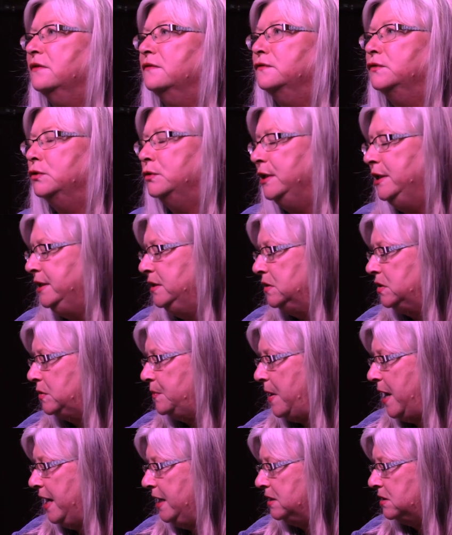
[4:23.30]
of green
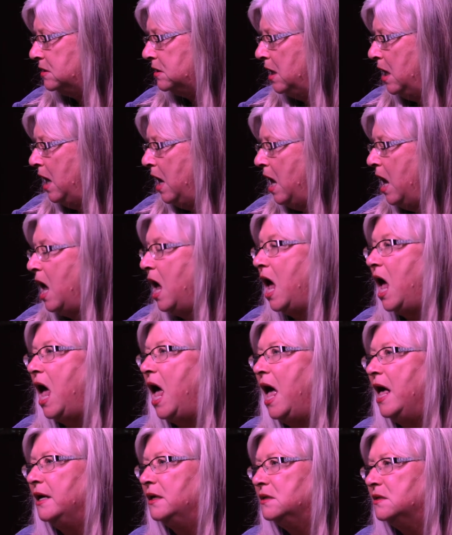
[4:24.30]
space,
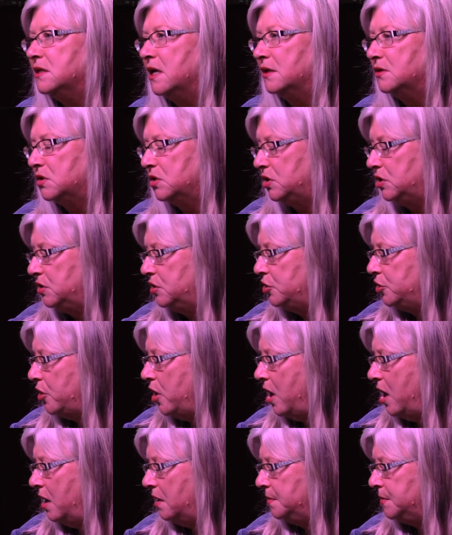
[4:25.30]
access to
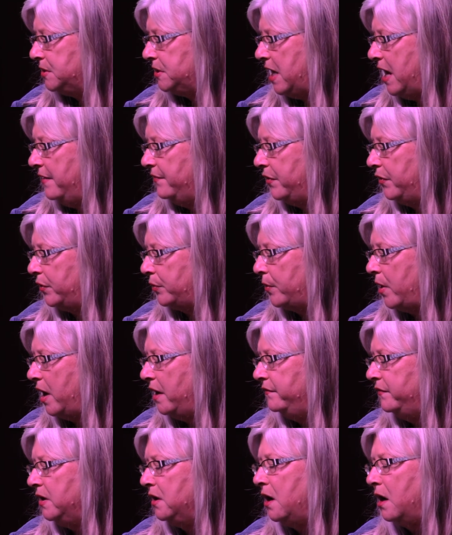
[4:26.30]
jobs, and
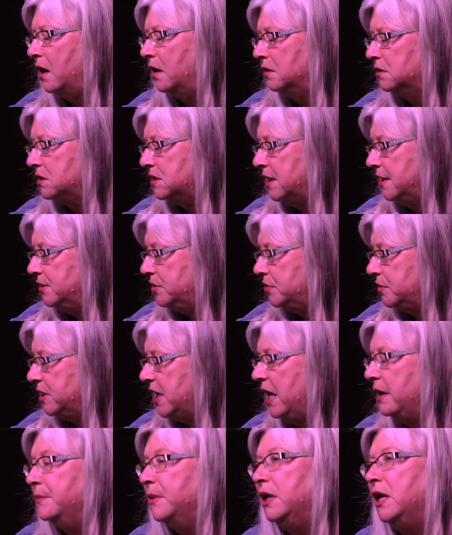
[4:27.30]
thriving arts,
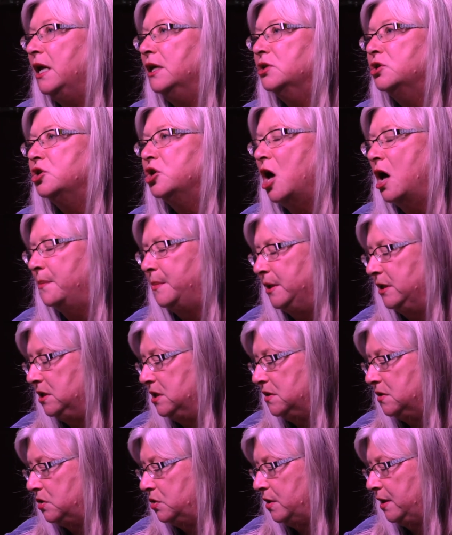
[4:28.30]
entertainment, and shopping
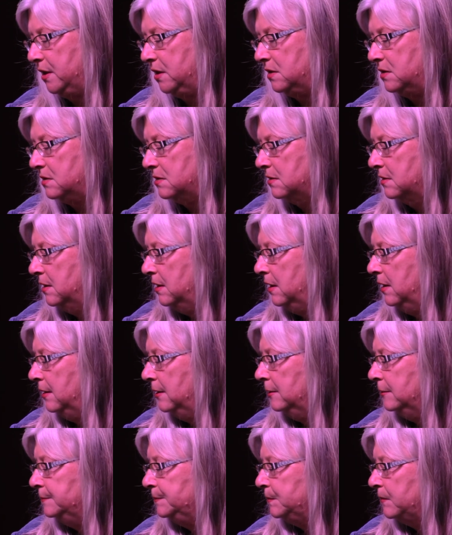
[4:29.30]
districts.
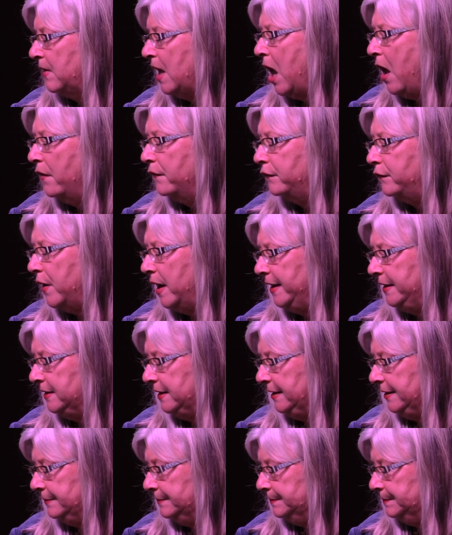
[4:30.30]

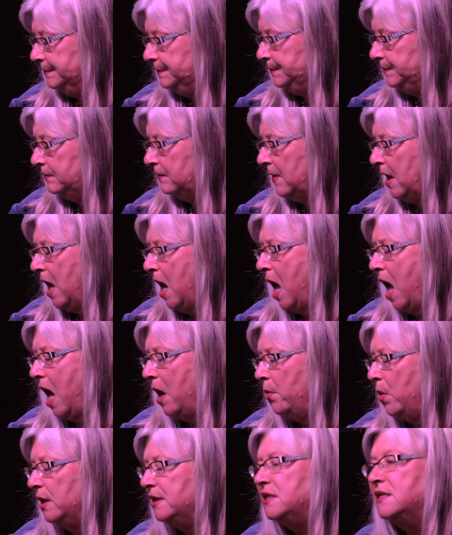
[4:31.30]
Finally, I
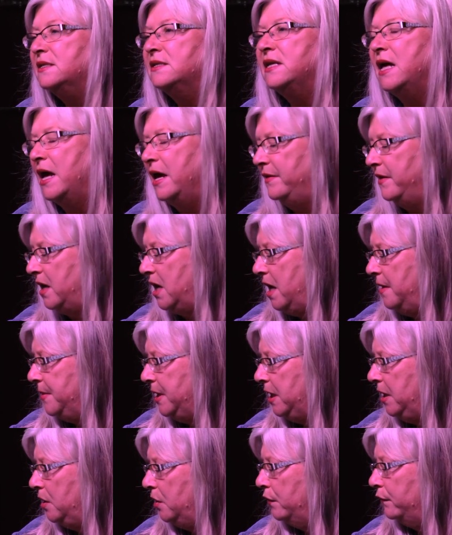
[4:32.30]
want to say that I'm
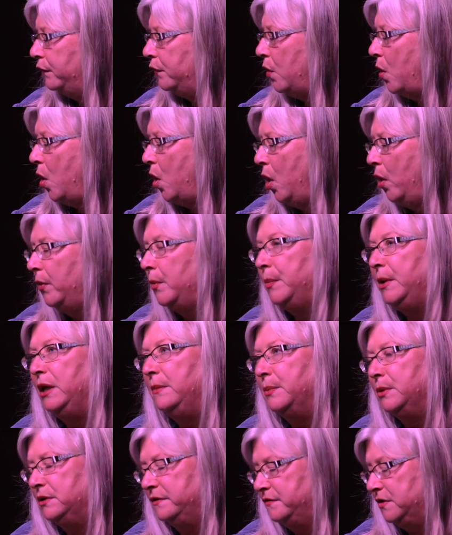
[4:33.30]
here for all the
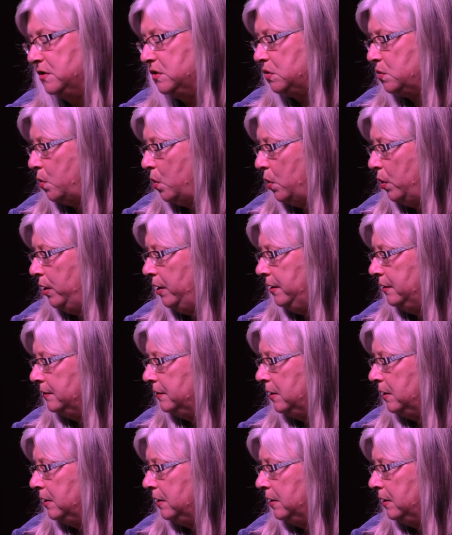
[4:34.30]
people of this ward.